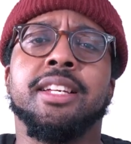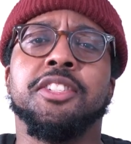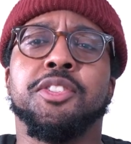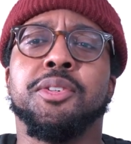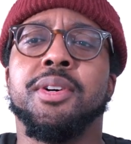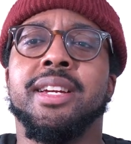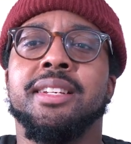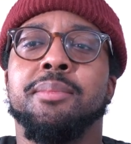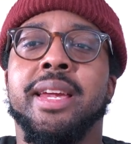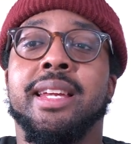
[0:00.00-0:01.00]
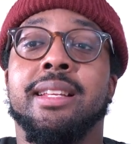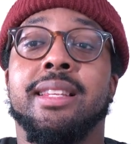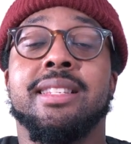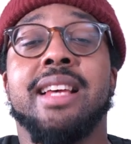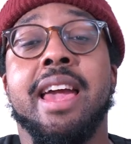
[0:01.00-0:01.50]
enjoyed making
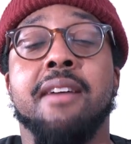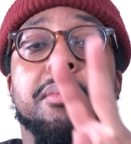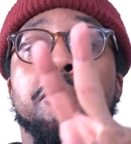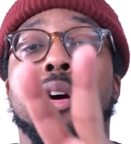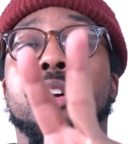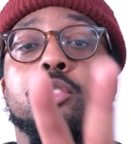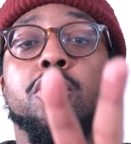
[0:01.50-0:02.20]
this. I have a part